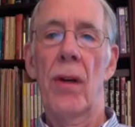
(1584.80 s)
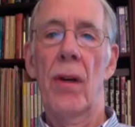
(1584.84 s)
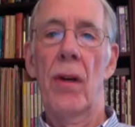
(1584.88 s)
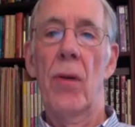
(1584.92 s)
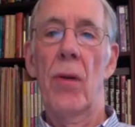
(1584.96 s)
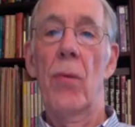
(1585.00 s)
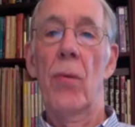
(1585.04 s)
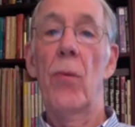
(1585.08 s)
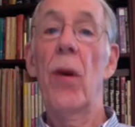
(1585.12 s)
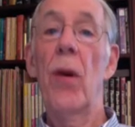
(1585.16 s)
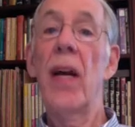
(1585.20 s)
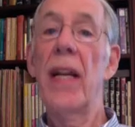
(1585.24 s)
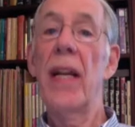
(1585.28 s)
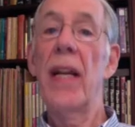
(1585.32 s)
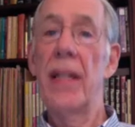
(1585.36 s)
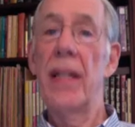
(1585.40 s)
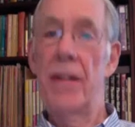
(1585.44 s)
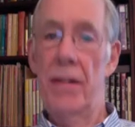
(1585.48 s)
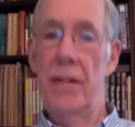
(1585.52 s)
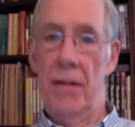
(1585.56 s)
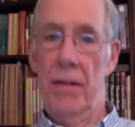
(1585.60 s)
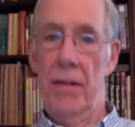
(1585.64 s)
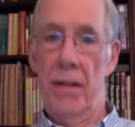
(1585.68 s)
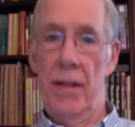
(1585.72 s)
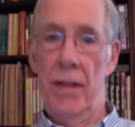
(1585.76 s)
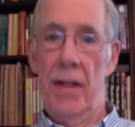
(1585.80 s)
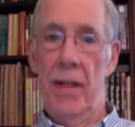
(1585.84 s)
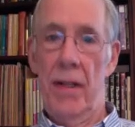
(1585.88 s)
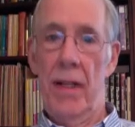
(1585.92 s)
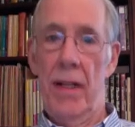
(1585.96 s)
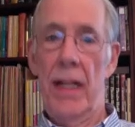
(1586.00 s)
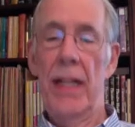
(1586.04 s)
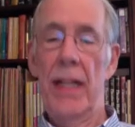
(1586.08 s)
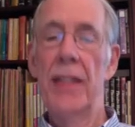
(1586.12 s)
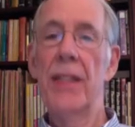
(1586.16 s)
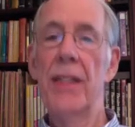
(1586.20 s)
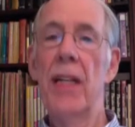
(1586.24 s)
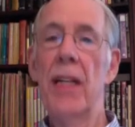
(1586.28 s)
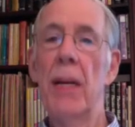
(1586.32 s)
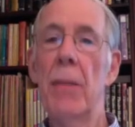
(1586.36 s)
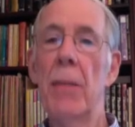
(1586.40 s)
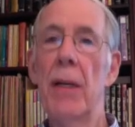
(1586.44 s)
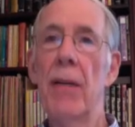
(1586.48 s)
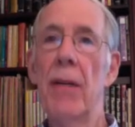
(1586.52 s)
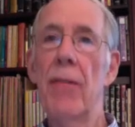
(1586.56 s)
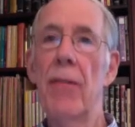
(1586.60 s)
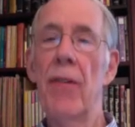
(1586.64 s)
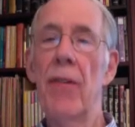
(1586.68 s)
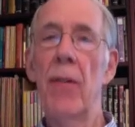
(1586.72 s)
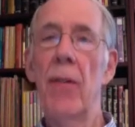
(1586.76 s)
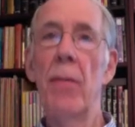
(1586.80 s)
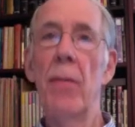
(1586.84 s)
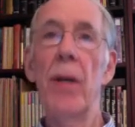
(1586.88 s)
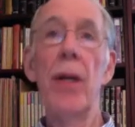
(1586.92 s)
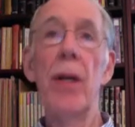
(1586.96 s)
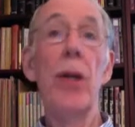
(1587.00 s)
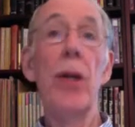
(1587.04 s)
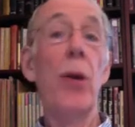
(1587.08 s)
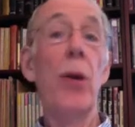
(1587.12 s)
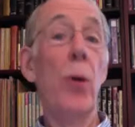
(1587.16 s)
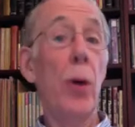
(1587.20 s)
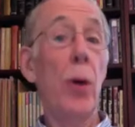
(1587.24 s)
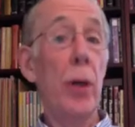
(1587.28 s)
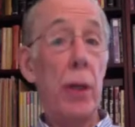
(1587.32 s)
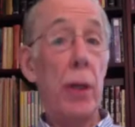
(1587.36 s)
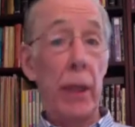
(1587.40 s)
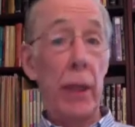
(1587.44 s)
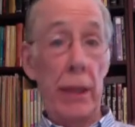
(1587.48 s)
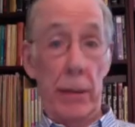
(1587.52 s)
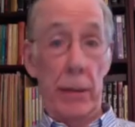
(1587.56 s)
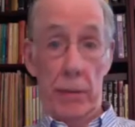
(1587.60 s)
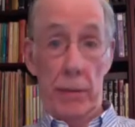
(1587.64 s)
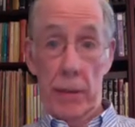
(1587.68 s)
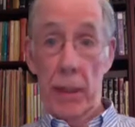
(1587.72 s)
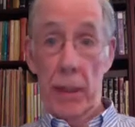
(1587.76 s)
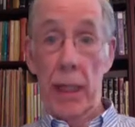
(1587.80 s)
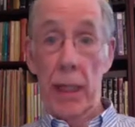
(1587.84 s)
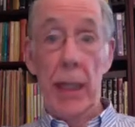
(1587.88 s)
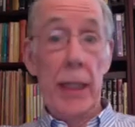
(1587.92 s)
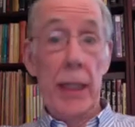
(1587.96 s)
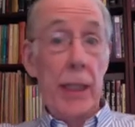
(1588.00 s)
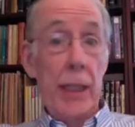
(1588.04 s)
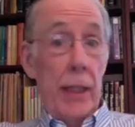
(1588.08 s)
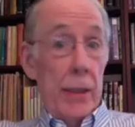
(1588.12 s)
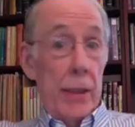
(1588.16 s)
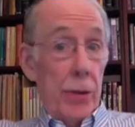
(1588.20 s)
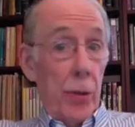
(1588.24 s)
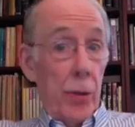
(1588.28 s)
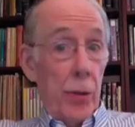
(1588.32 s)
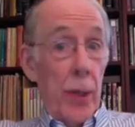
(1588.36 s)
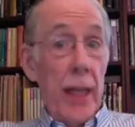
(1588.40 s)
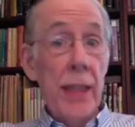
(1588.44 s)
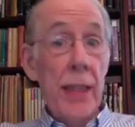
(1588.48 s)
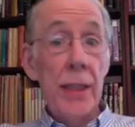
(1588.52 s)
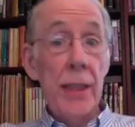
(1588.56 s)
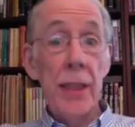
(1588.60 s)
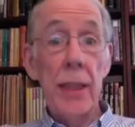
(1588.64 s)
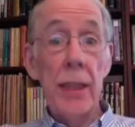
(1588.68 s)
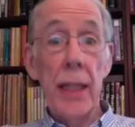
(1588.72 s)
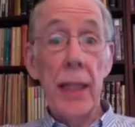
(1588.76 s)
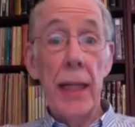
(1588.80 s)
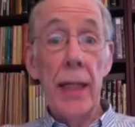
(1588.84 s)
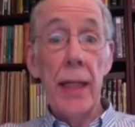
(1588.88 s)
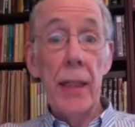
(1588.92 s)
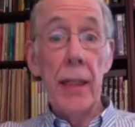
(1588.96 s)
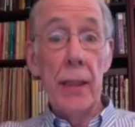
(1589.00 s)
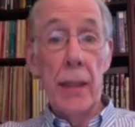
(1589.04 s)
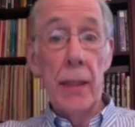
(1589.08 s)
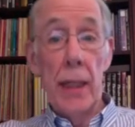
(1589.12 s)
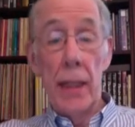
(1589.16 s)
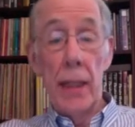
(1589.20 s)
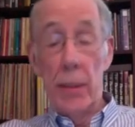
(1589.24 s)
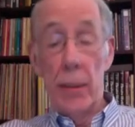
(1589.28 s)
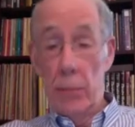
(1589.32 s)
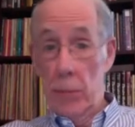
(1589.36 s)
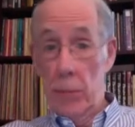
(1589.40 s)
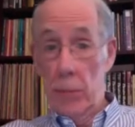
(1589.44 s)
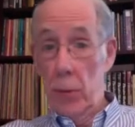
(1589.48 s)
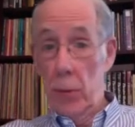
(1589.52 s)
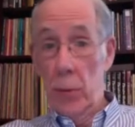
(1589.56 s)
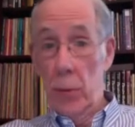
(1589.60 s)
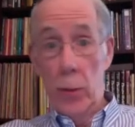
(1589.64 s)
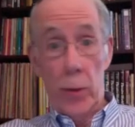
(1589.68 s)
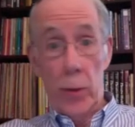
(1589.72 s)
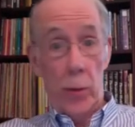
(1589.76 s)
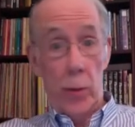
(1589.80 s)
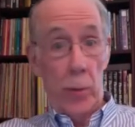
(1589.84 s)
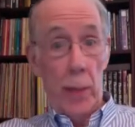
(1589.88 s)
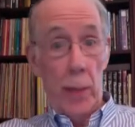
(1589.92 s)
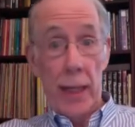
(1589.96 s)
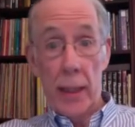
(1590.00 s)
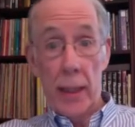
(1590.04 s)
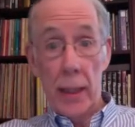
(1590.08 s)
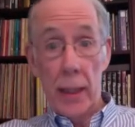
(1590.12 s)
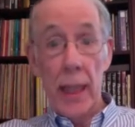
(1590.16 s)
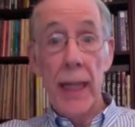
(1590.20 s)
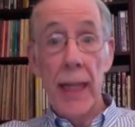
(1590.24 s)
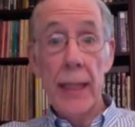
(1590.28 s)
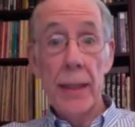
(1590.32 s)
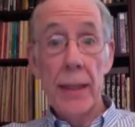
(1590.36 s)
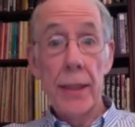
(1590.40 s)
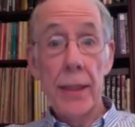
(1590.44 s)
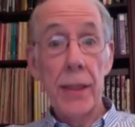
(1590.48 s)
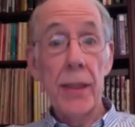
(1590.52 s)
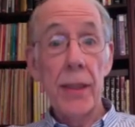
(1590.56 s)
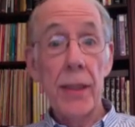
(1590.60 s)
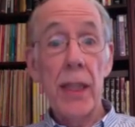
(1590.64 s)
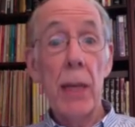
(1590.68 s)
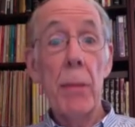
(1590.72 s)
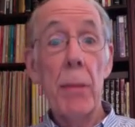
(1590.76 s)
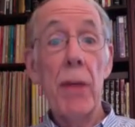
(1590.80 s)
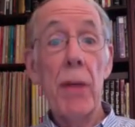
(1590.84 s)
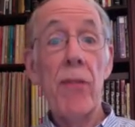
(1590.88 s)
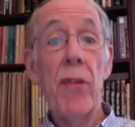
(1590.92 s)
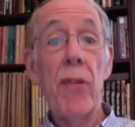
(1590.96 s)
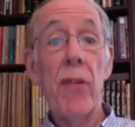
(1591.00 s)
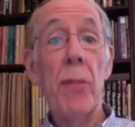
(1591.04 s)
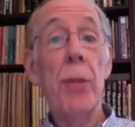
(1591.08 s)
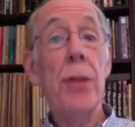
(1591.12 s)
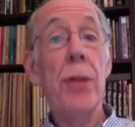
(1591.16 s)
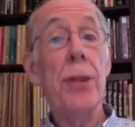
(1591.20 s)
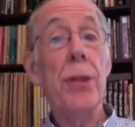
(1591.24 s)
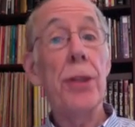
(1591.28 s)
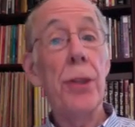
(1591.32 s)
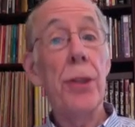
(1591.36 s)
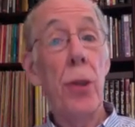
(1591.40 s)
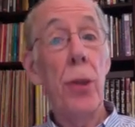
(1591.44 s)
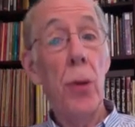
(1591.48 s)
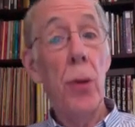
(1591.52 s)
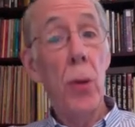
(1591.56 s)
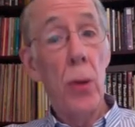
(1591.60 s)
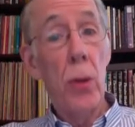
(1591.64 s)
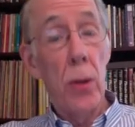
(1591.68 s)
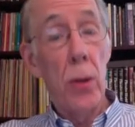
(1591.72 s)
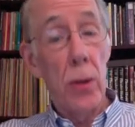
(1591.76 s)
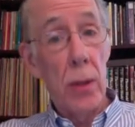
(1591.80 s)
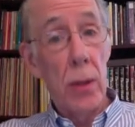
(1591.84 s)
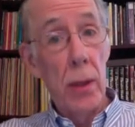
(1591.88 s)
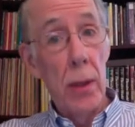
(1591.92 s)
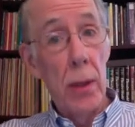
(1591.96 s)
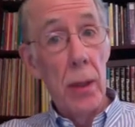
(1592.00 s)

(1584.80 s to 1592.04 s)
Right. It's coming from in the trance state, and with my clients, it's coming from your soul.